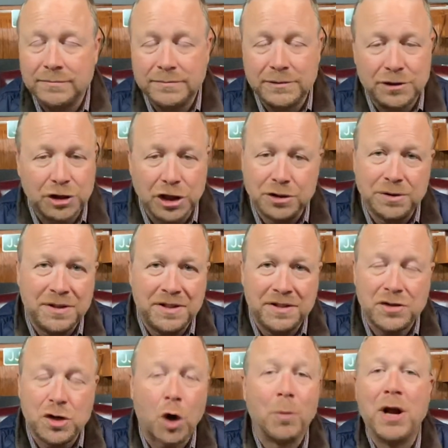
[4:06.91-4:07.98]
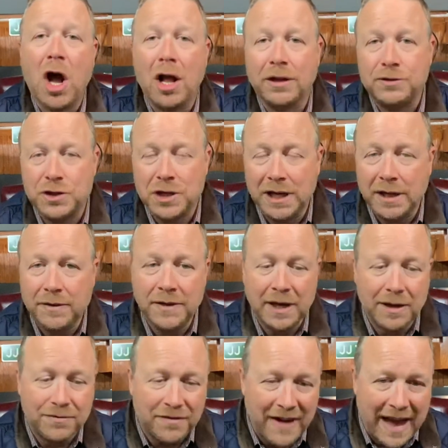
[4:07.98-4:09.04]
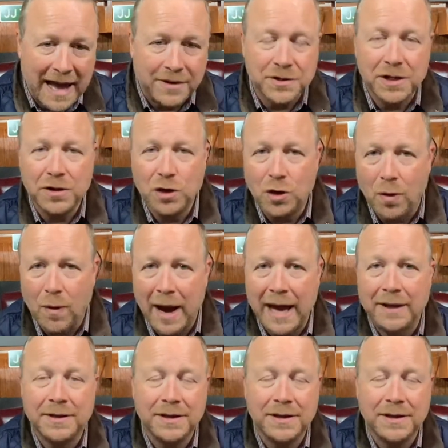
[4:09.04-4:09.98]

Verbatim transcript: They're just terminology. The advance and the grant,